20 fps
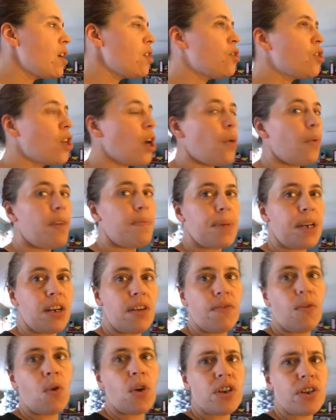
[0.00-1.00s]
So we've been
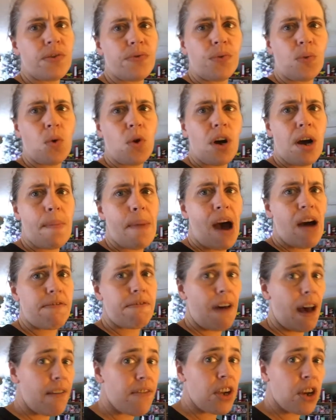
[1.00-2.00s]
divorced for
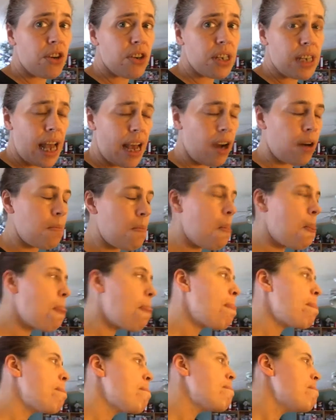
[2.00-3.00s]
about 5 years now.
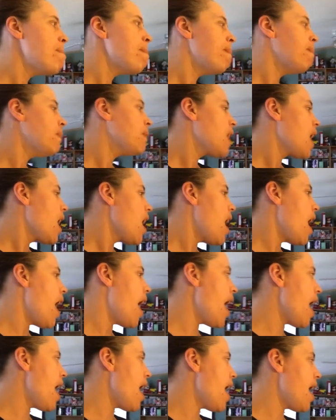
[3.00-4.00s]

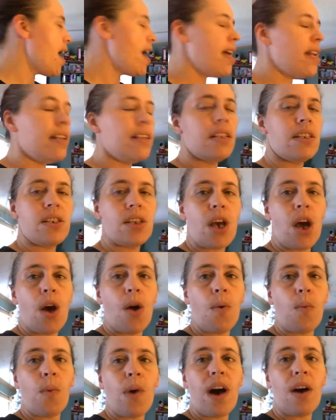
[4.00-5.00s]
And
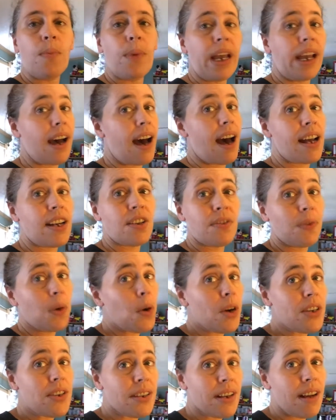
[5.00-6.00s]
so, well, we got
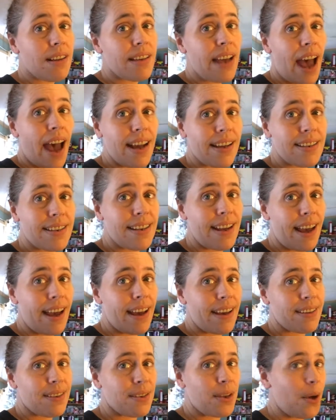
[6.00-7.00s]
divorced on tax
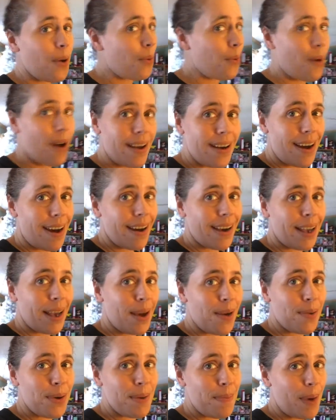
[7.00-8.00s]
day, so why not
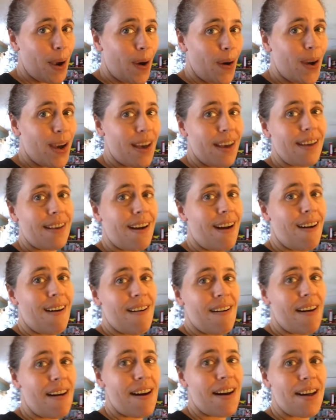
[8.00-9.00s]
get remarried
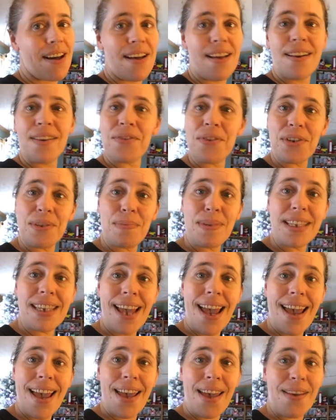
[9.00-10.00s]
on Christmas
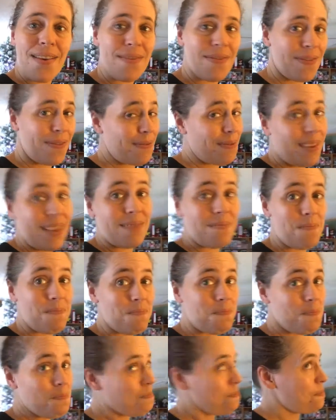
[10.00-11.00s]
Eve?
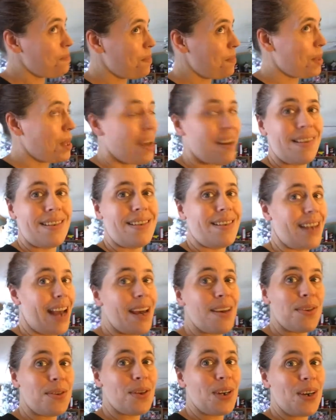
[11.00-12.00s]

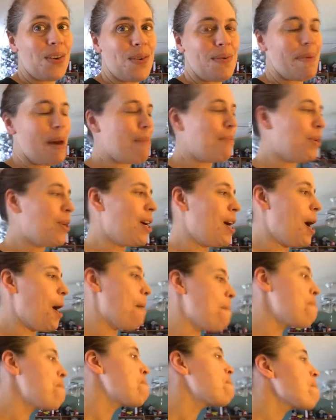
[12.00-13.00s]
Days you can remember, huh?